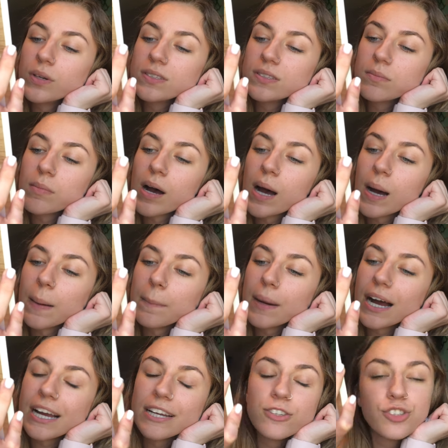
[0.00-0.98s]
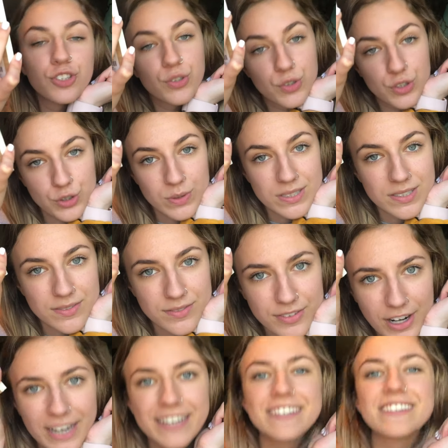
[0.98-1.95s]
as a mom, I'd choose you as a
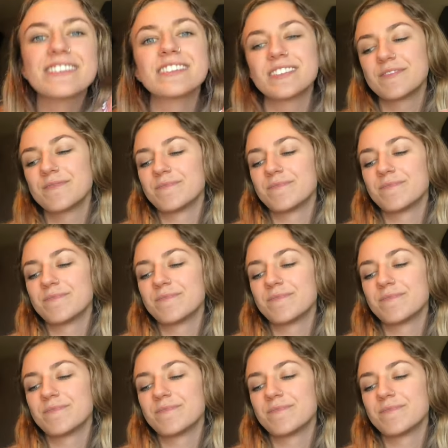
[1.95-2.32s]
friend.